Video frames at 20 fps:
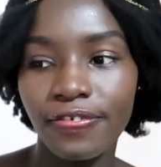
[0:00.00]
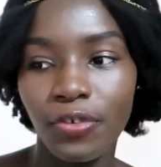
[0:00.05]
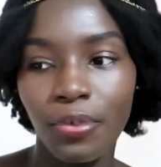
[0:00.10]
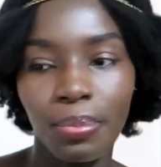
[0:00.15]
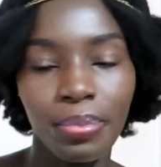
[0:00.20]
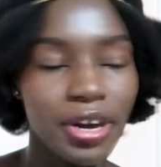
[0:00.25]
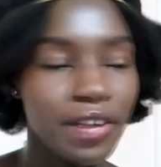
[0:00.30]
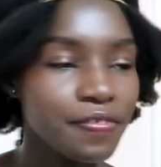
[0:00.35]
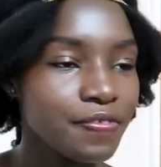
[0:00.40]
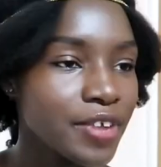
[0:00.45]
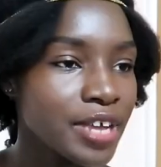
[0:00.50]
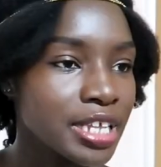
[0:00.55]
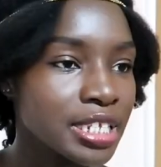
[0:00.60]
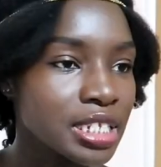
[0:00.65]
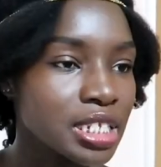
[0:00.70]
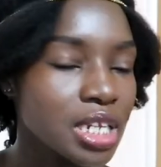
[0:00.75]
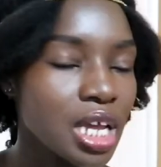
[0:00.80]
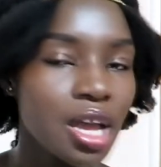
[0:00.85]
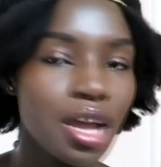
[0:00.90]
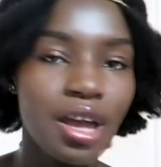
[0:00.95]
for
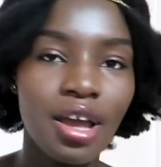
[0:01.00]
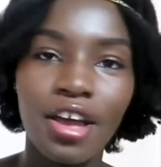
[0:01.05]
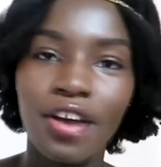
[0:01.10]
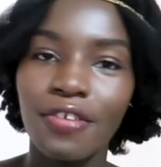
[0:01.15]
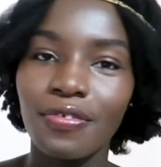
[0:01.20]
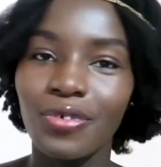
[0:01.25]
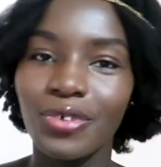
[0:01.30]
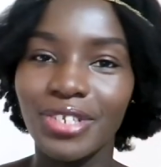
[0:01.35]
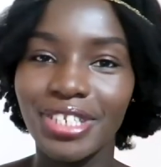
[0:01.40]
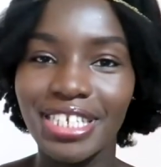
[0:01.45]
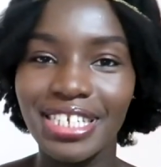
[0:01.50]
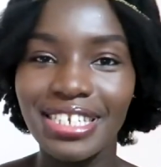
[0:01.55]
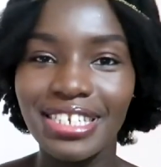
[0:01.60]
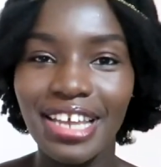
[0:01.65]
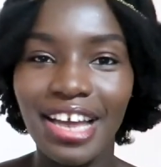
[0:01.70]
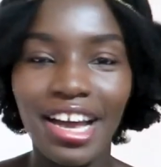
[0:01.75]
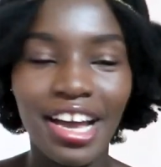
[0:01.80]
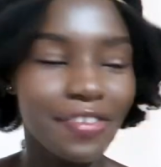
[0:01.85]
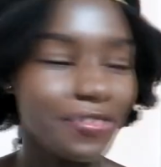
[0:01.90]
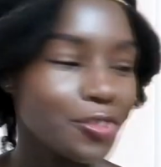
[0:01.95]
breakfast, for
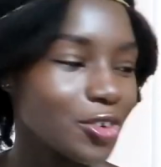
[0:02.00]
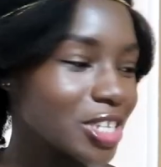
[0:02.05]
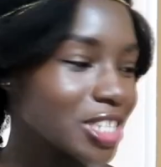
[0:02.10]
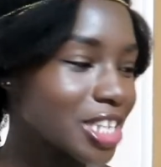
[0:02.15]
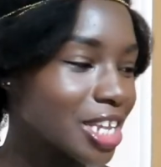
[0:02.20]
dinner, for a